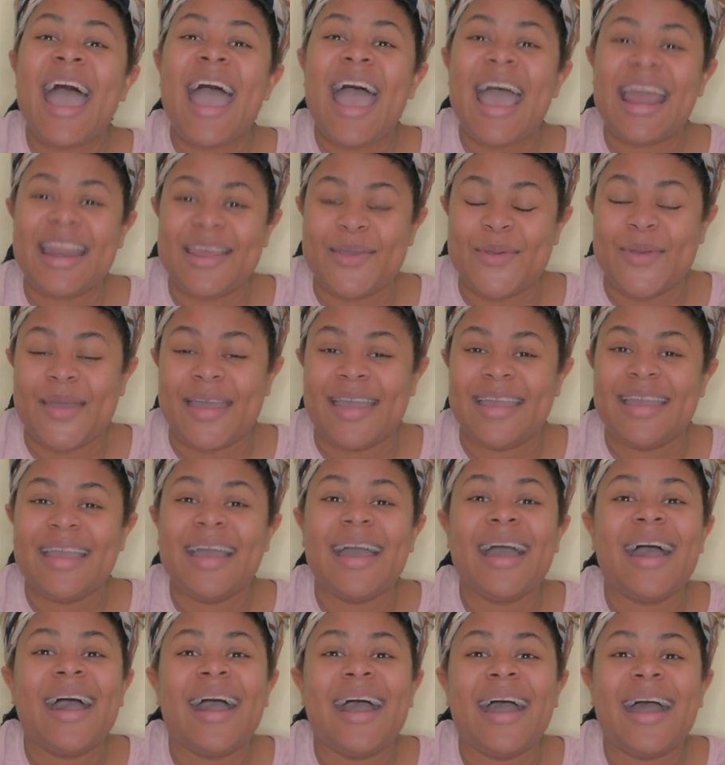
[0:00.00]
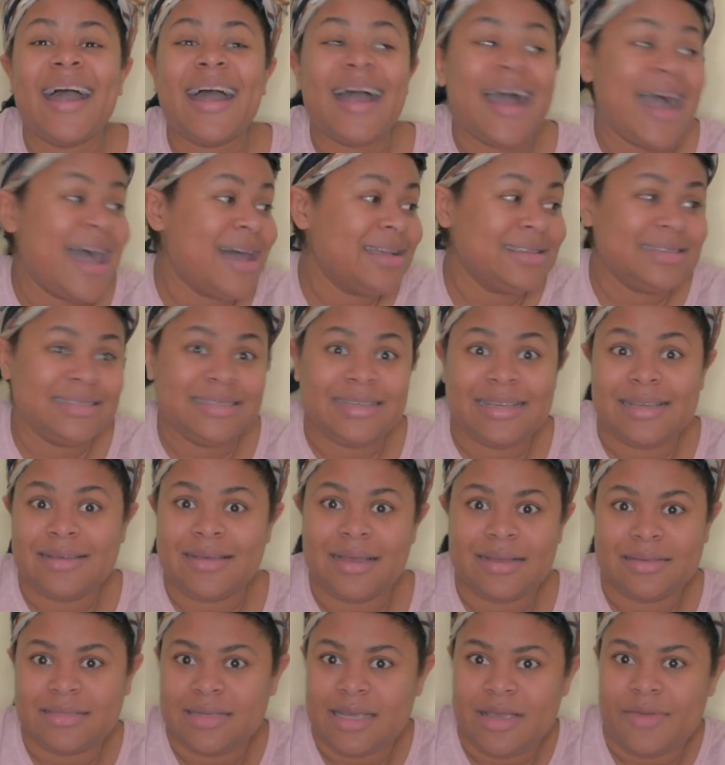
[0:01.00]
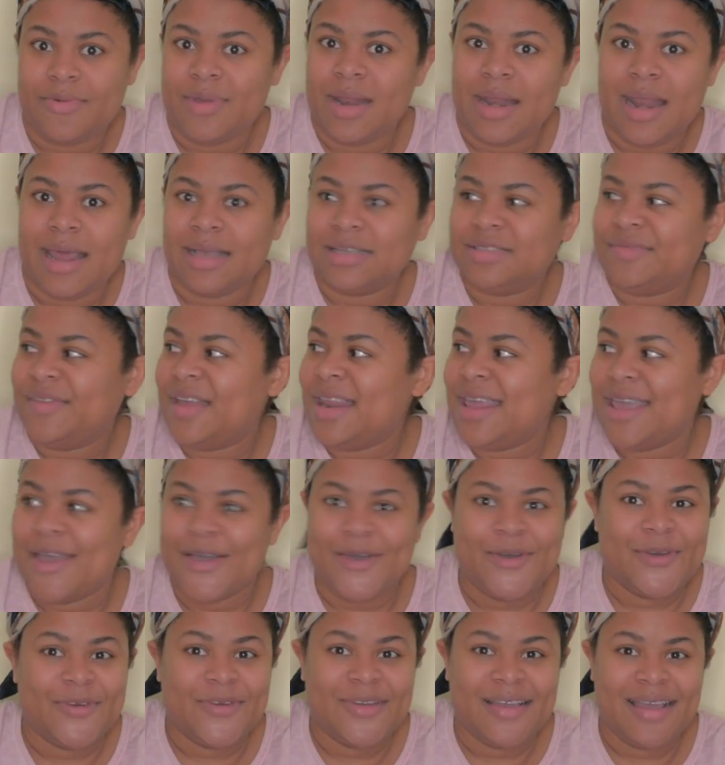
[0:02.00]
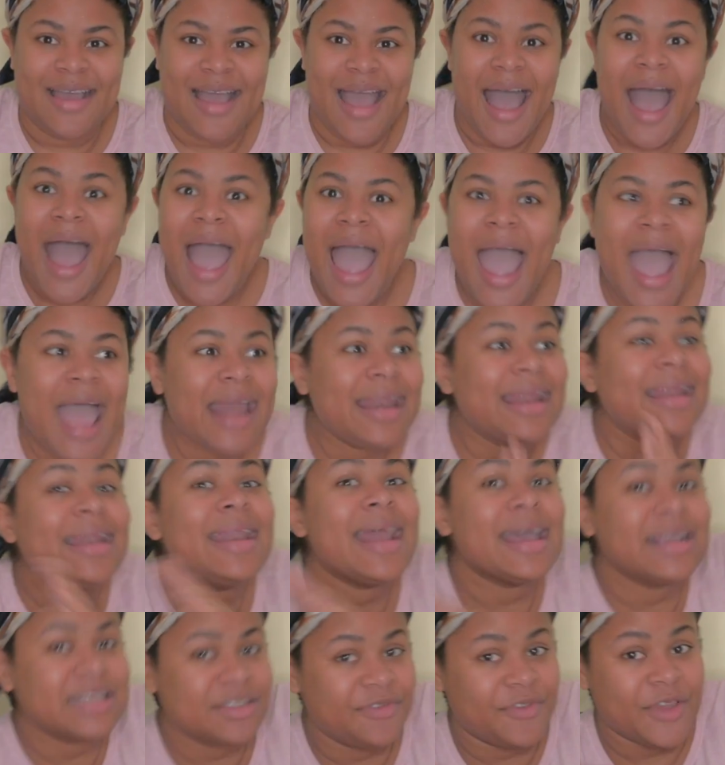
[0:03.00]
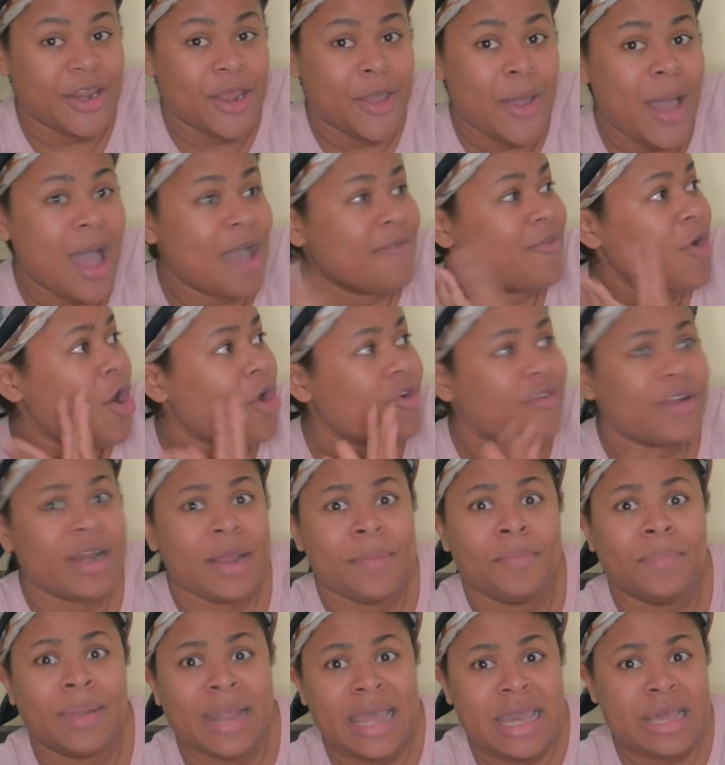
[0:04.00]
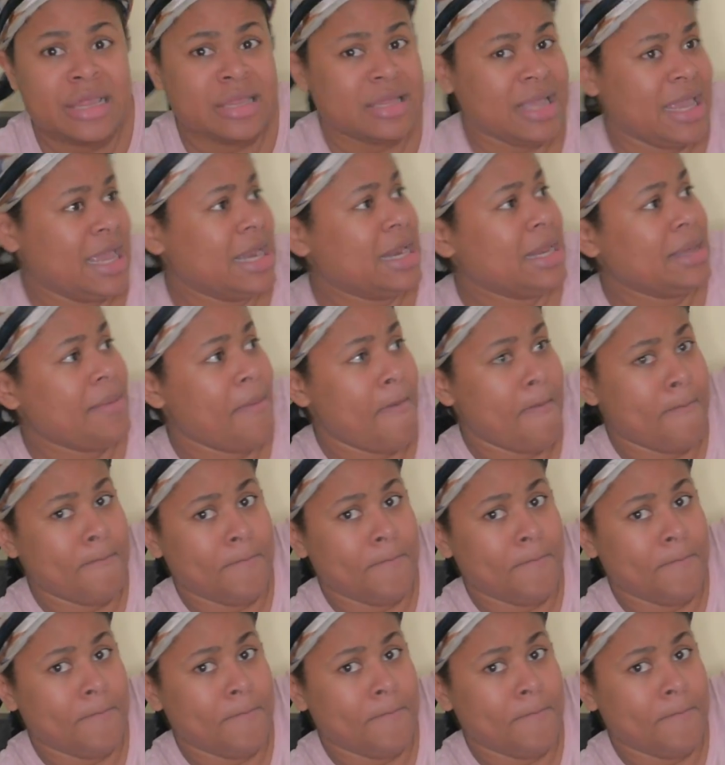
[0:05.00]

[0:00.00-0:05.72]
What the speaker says: Anyway, I'll see you in the next video. And the next video, I've already placed it